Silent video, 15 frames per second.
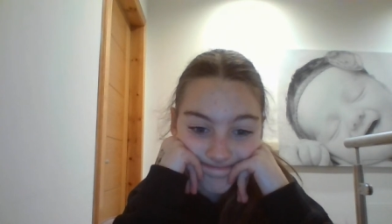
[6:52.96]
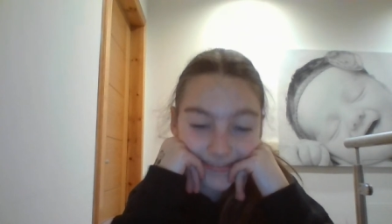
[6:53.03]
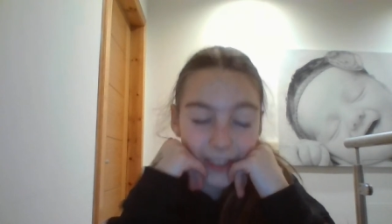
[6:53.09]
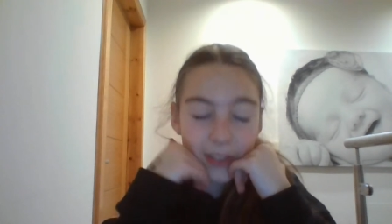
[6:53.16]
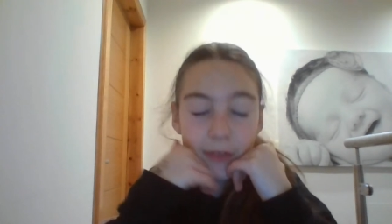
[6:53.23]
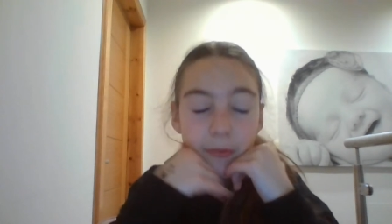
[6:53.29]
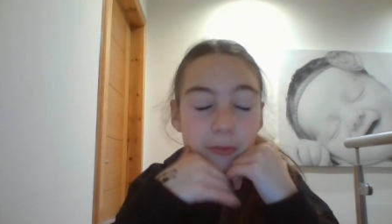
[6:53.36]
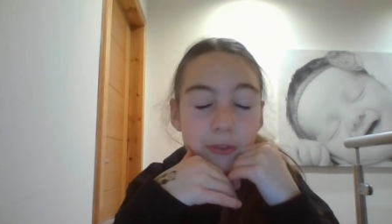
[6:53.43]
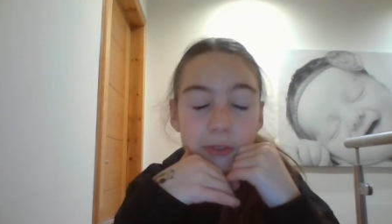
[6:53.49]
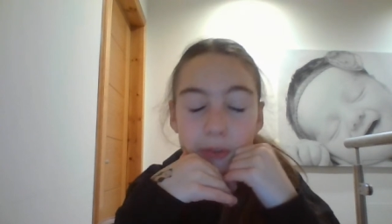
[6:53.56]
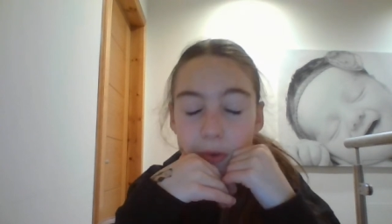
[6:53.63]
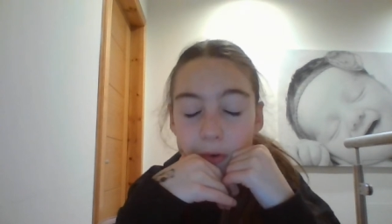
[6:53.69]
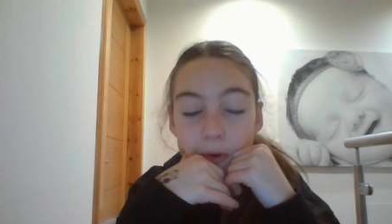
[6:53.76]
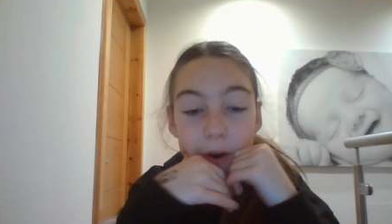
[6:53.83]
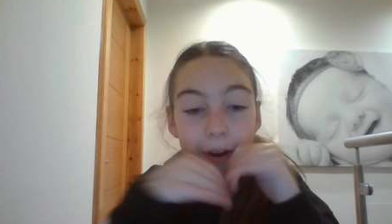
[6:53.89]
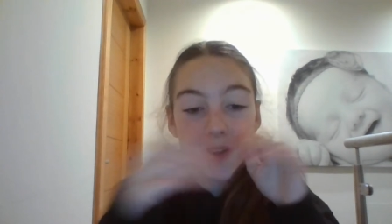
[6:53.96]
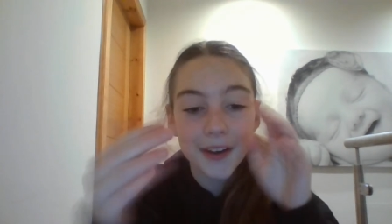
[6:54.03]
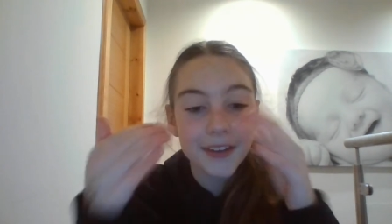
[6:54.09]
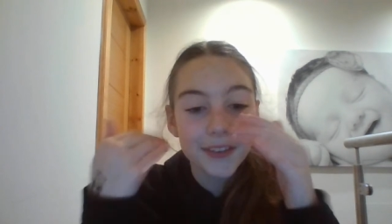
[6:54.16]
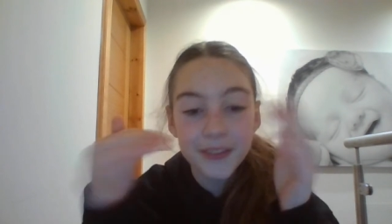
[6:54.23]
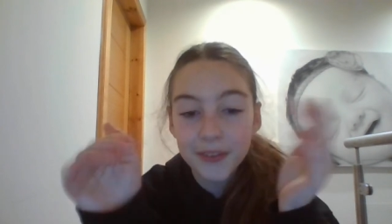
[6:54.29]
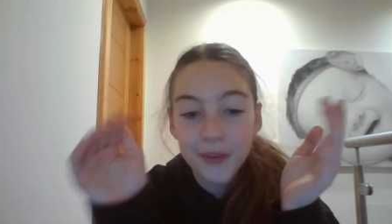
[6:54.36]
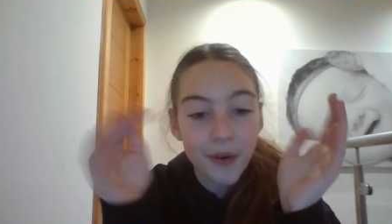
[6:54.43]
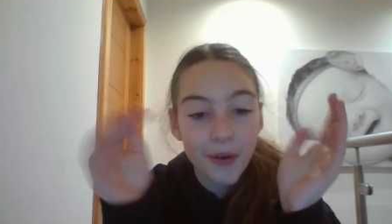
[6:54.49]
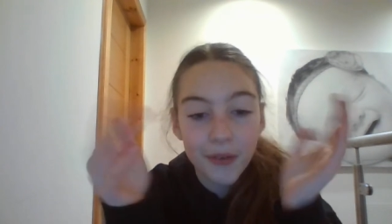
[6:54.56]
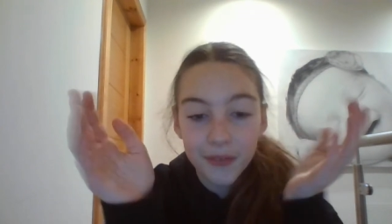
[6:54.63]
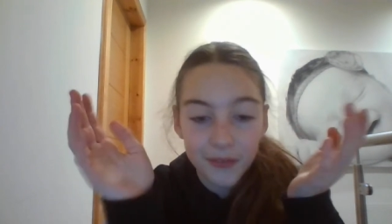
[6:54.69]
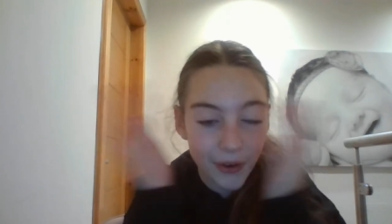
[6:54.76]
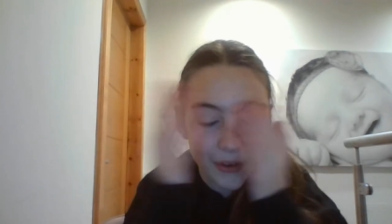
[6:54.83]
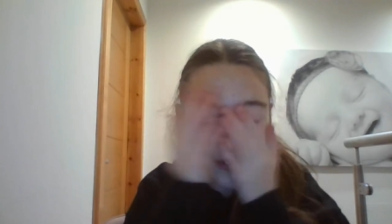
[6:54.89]
That I'm so wrong. It's not
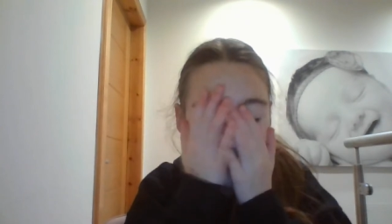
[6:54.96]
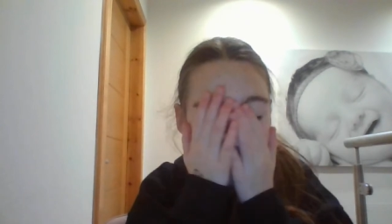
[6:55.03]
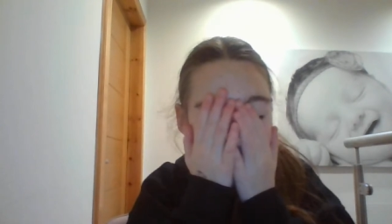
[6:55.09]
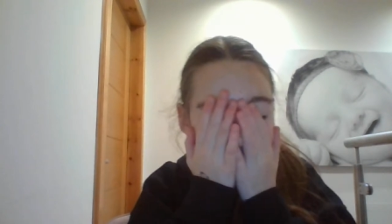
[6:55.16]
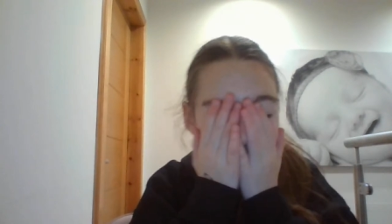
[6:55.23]
wrong.